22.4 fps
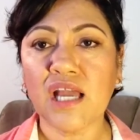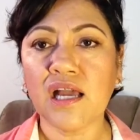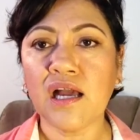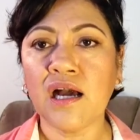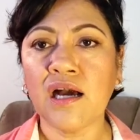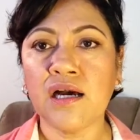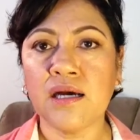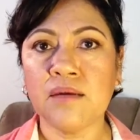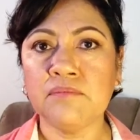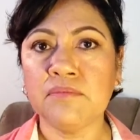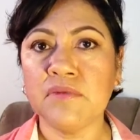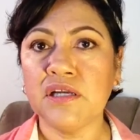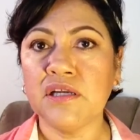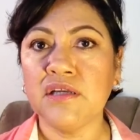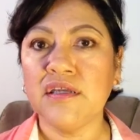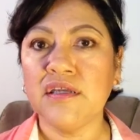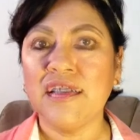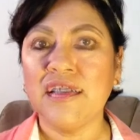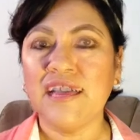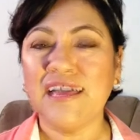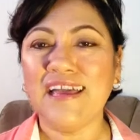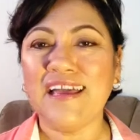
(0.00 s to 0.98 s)
Um,
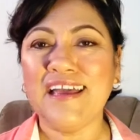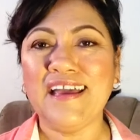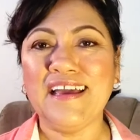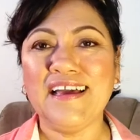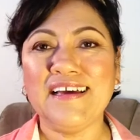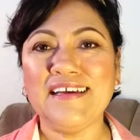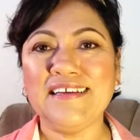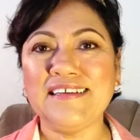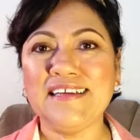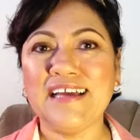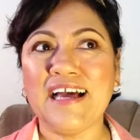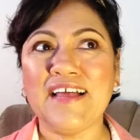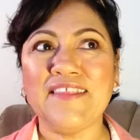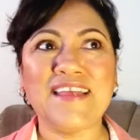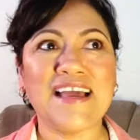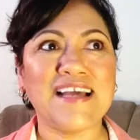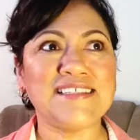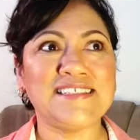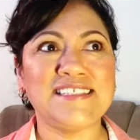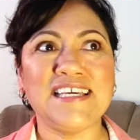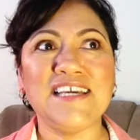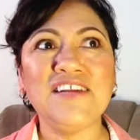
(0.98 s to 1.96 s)
and uh,
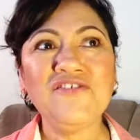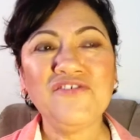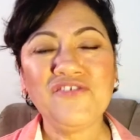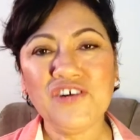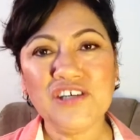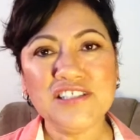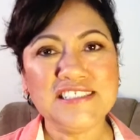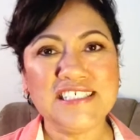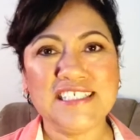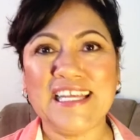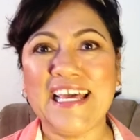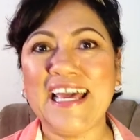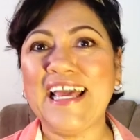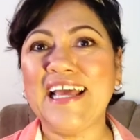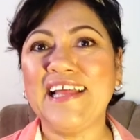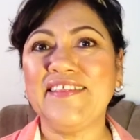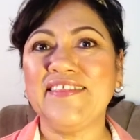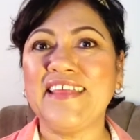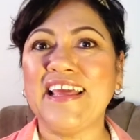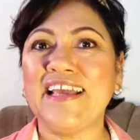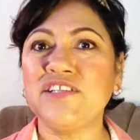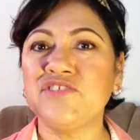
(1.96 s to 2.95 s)
that's it for today,
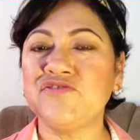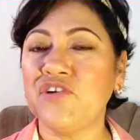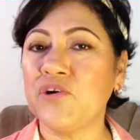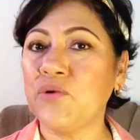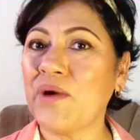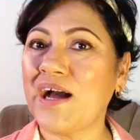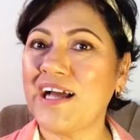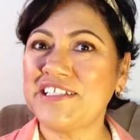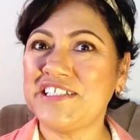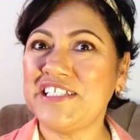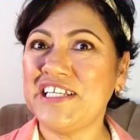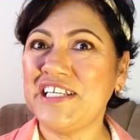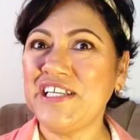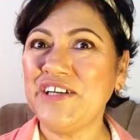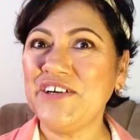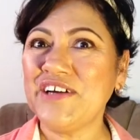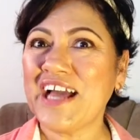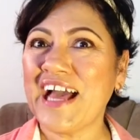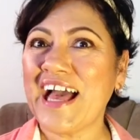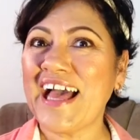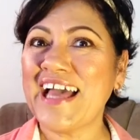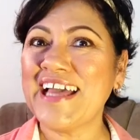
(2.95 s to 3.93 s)
and thanks for watching, you
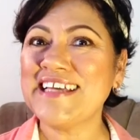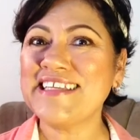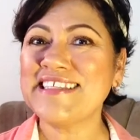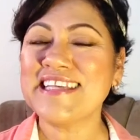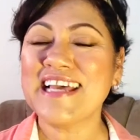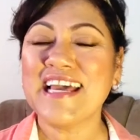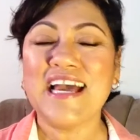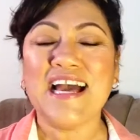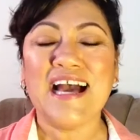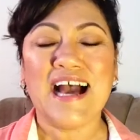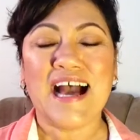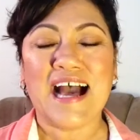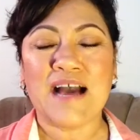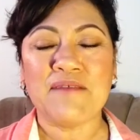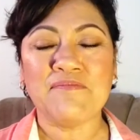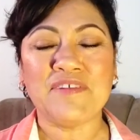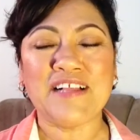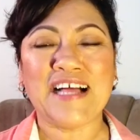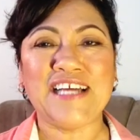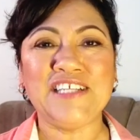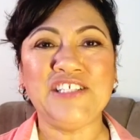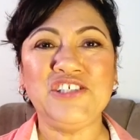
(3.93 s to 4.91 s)
guys. I'm
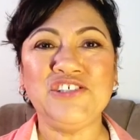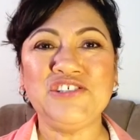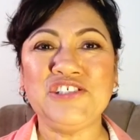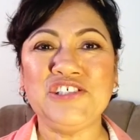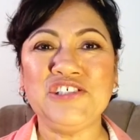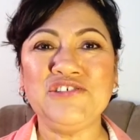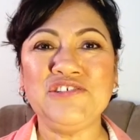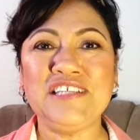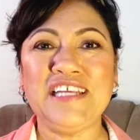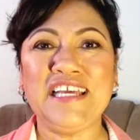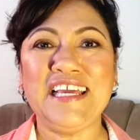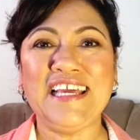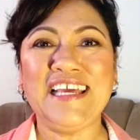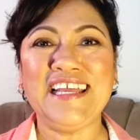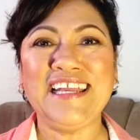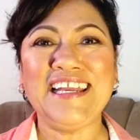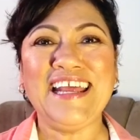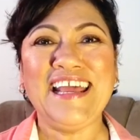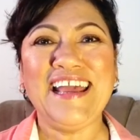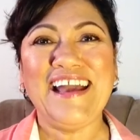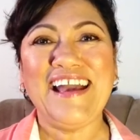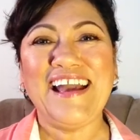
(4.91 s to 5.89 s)
glad you tuned
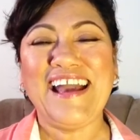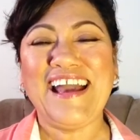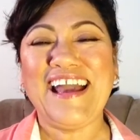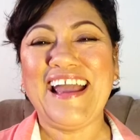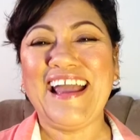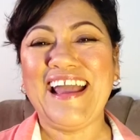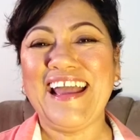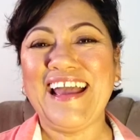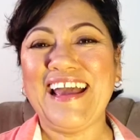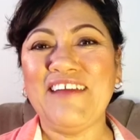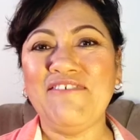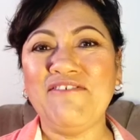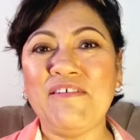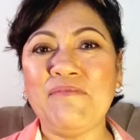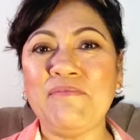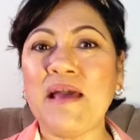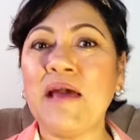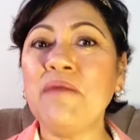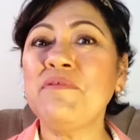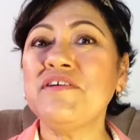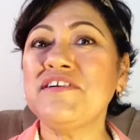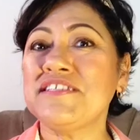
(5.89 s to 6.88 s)
in, and
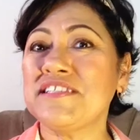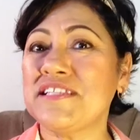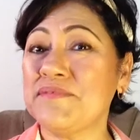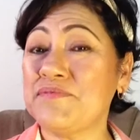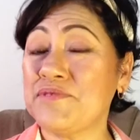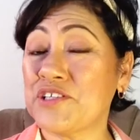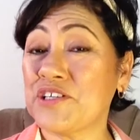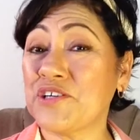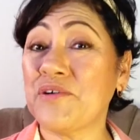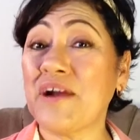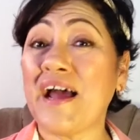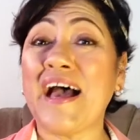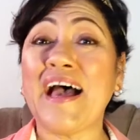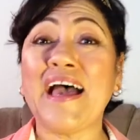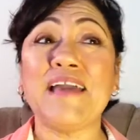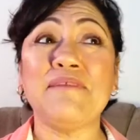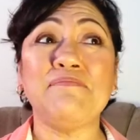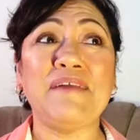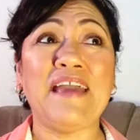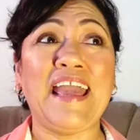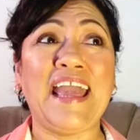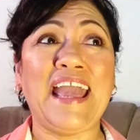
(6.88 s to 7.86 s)
remember,
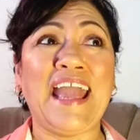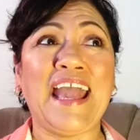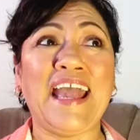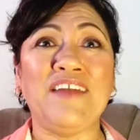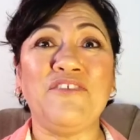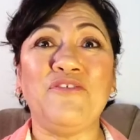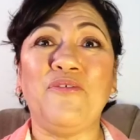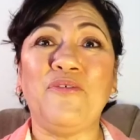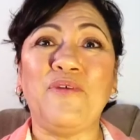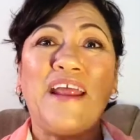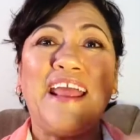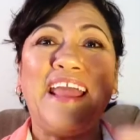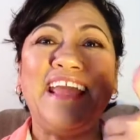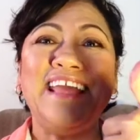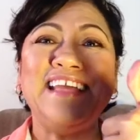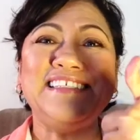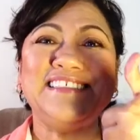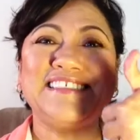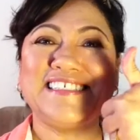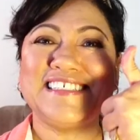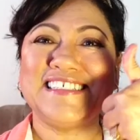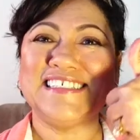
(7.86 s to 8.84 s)
subscribe and
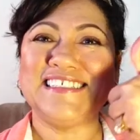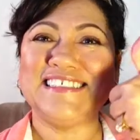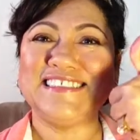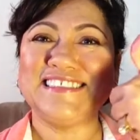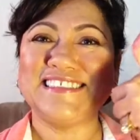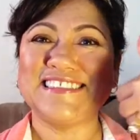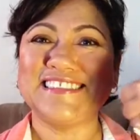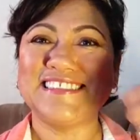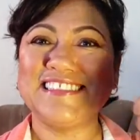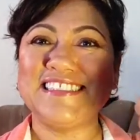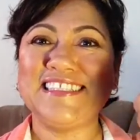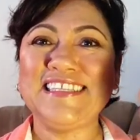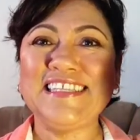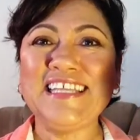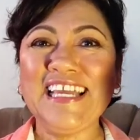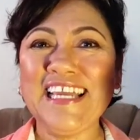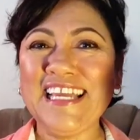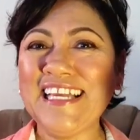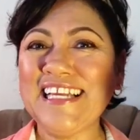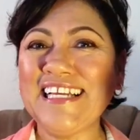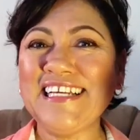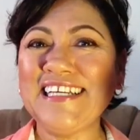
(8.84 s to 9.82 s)
rate.
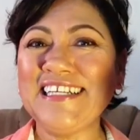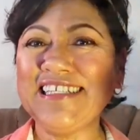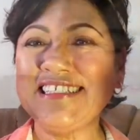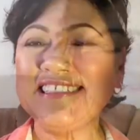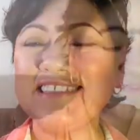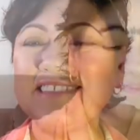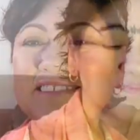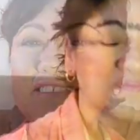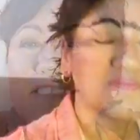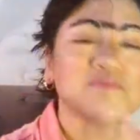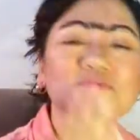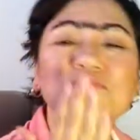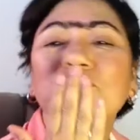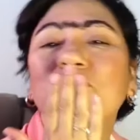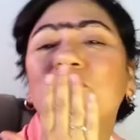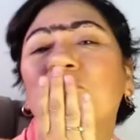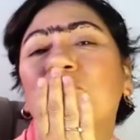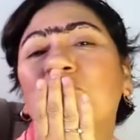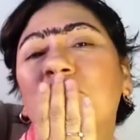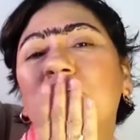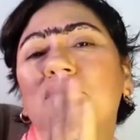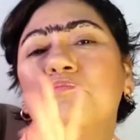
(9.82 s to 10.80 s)
Ding!
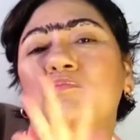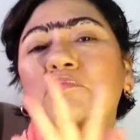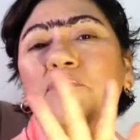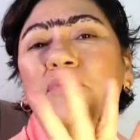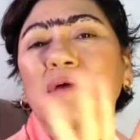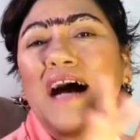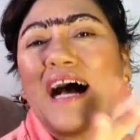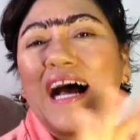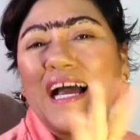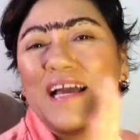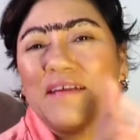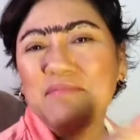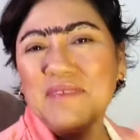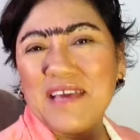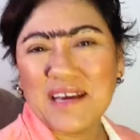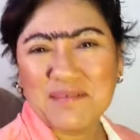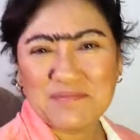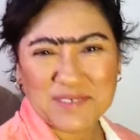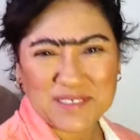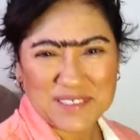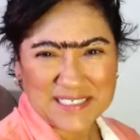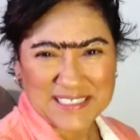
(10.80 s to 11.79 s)
Bye, mi
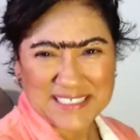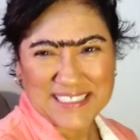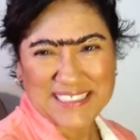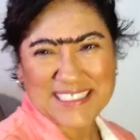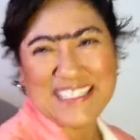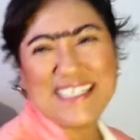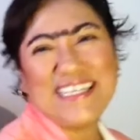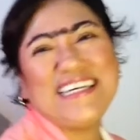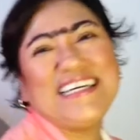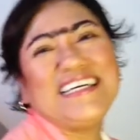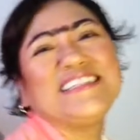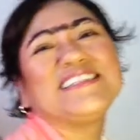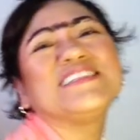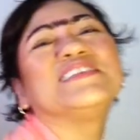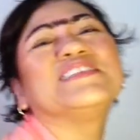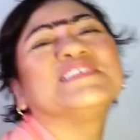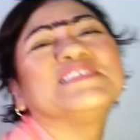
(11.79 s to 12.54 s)
amorcito.